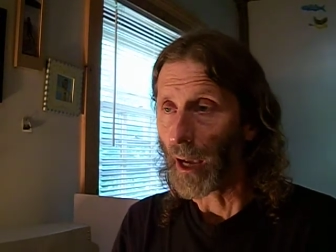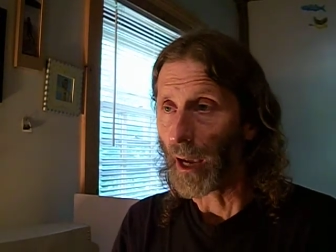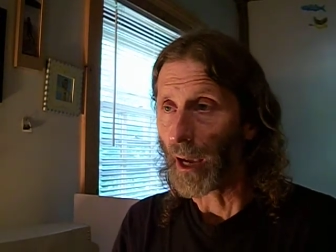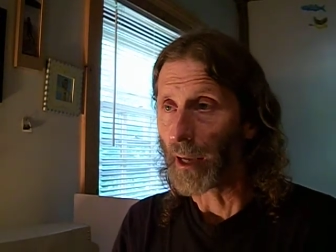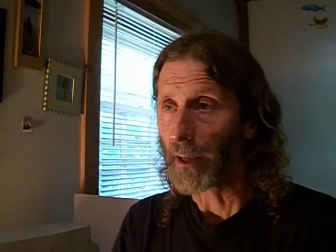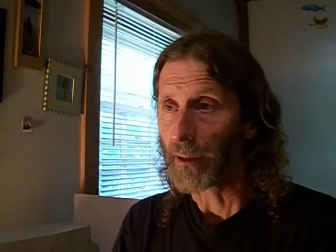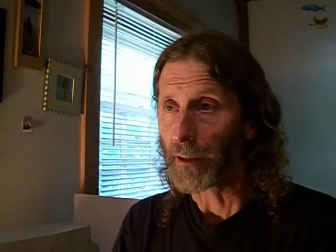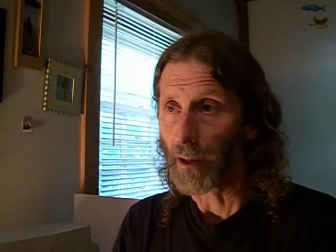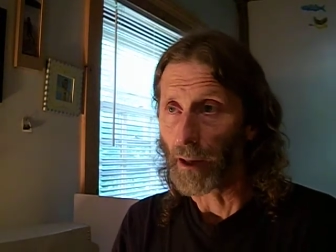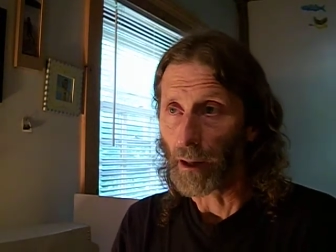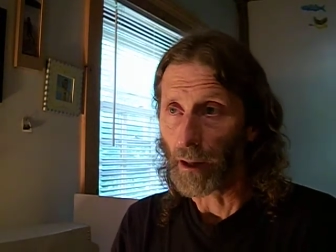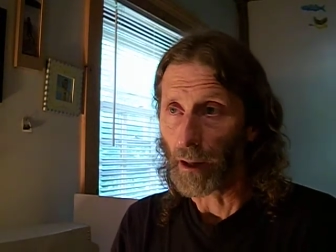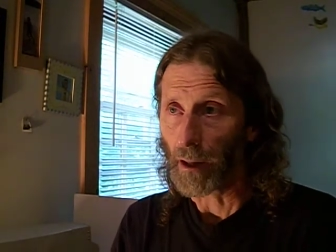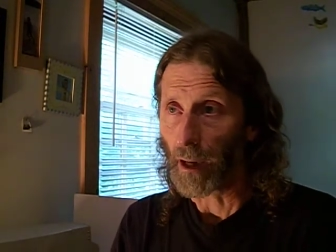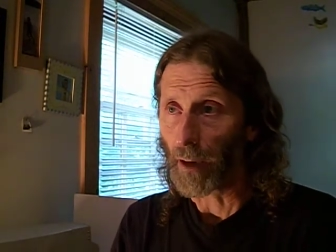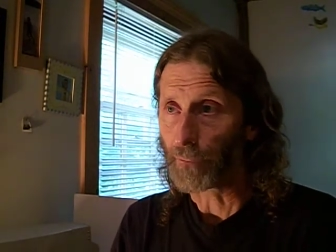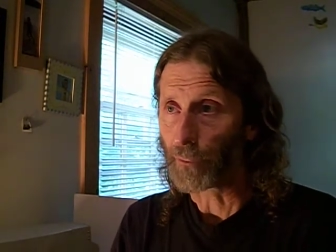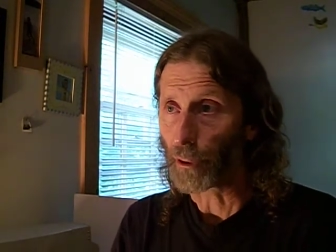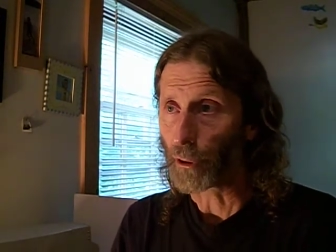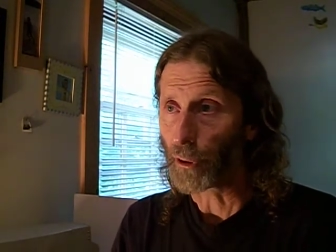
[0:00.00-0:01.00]
And
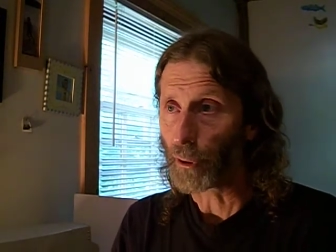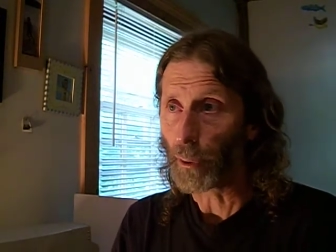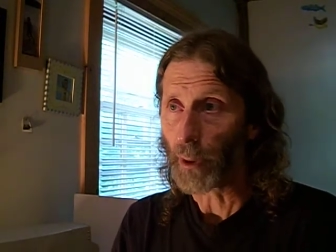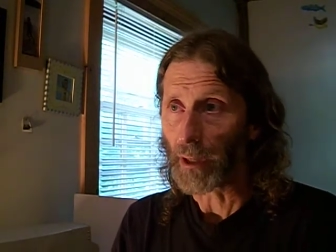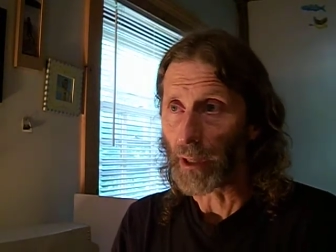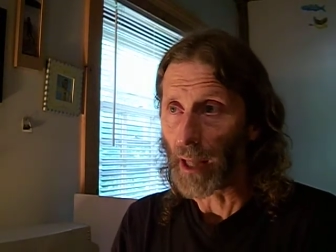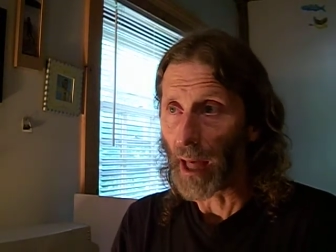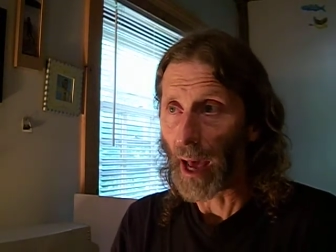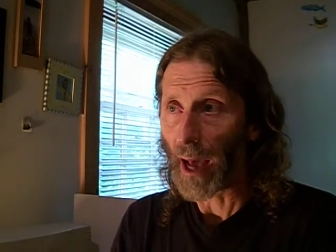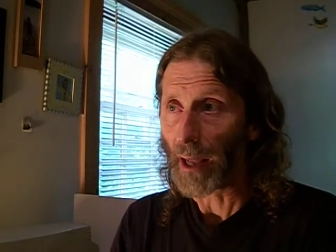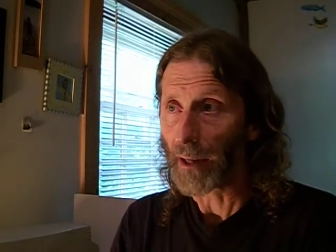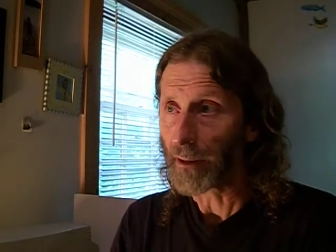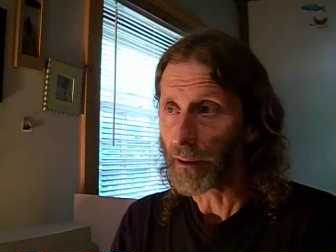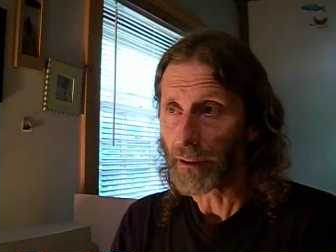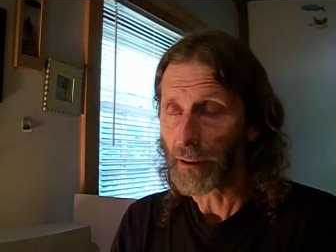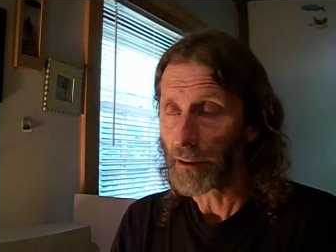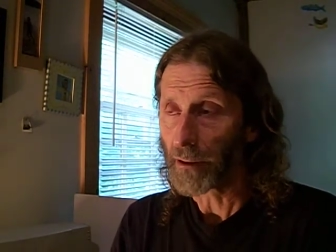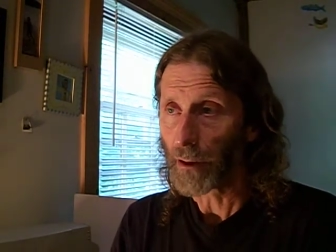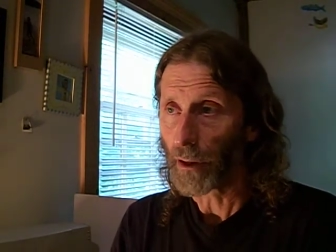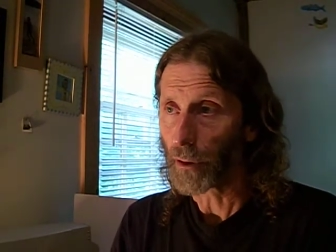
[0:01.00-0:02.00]
if you're doing that,
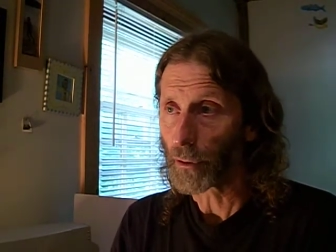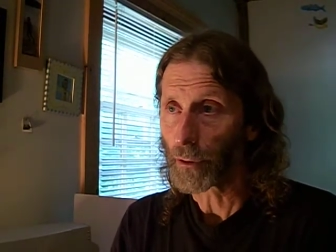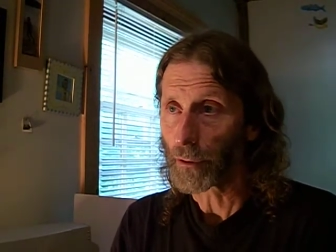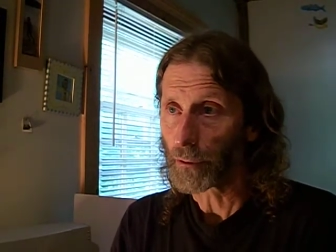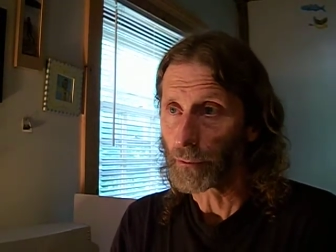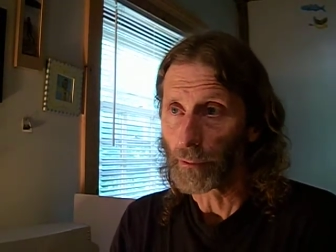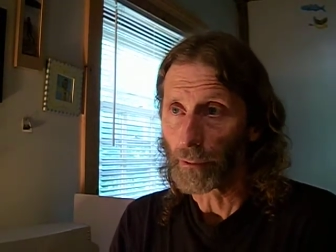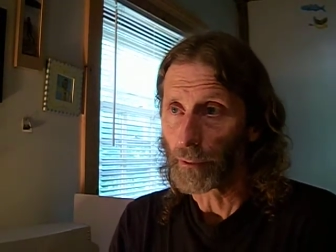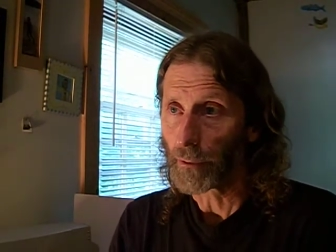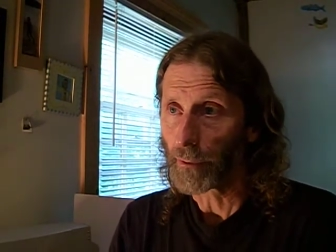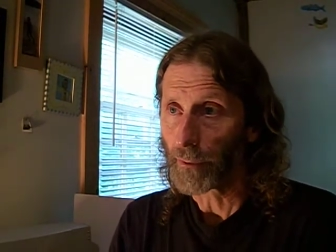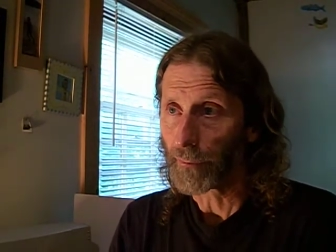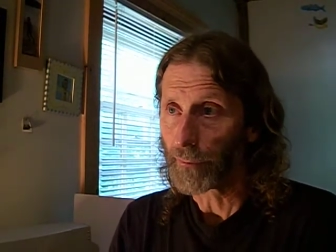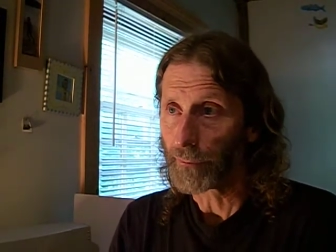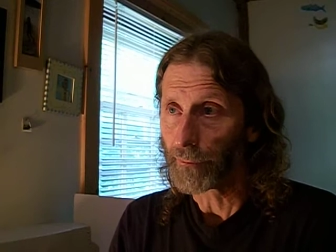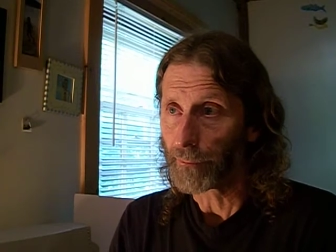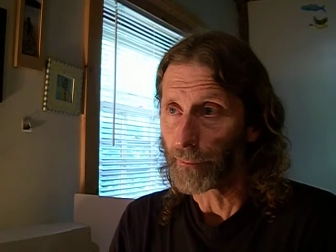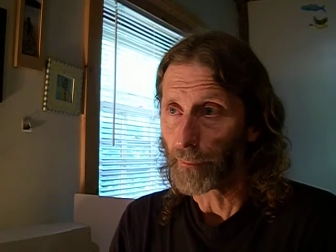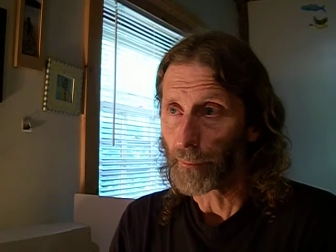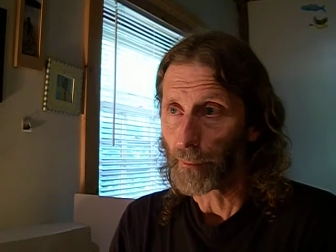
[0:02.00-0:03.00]
you know,
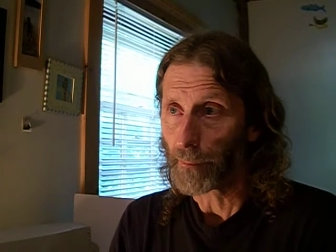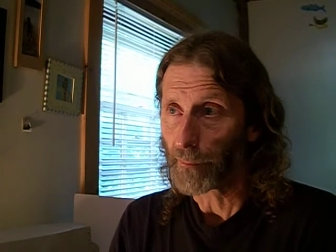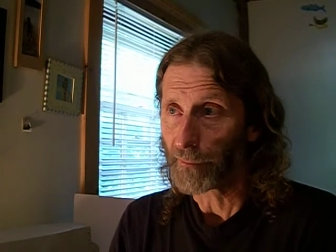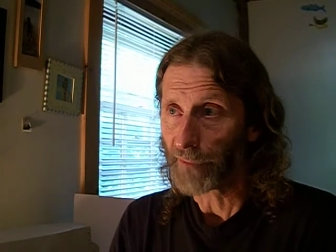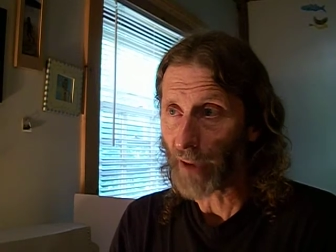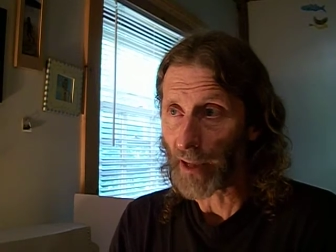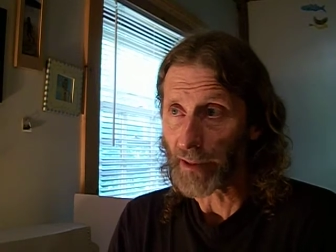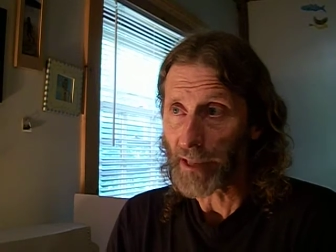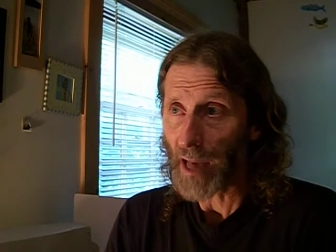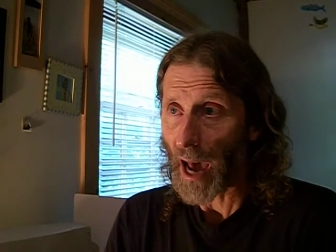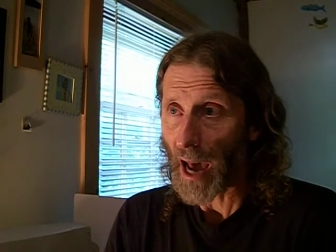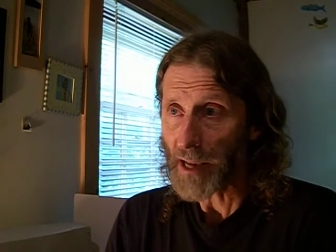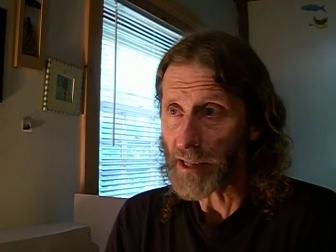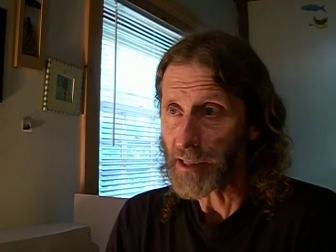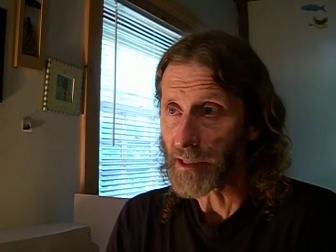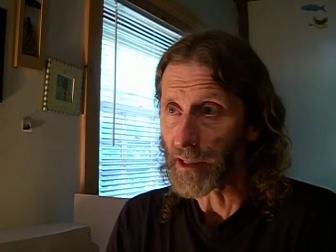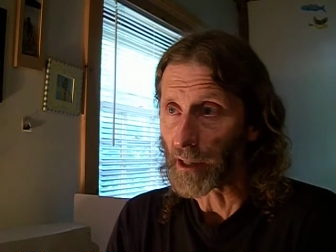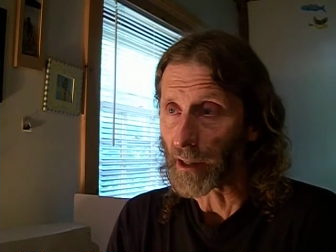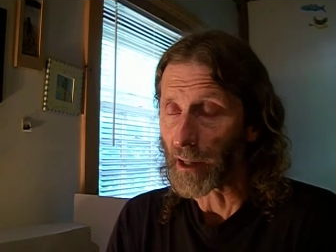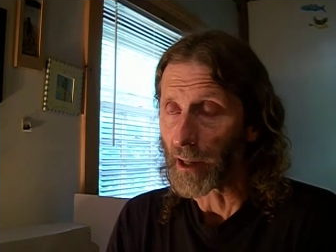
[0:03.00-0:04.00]

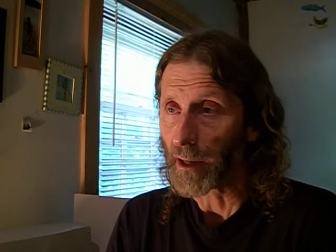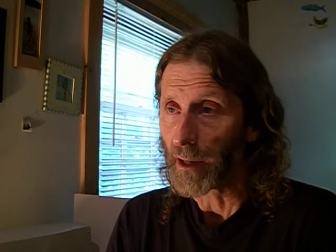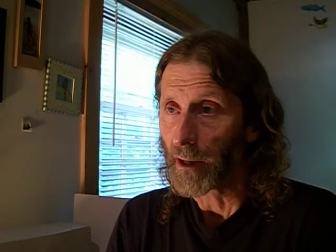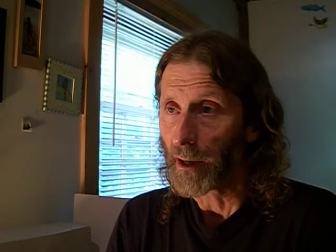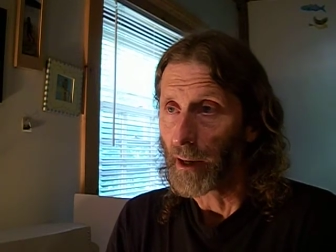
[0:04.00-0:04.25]
fantastic.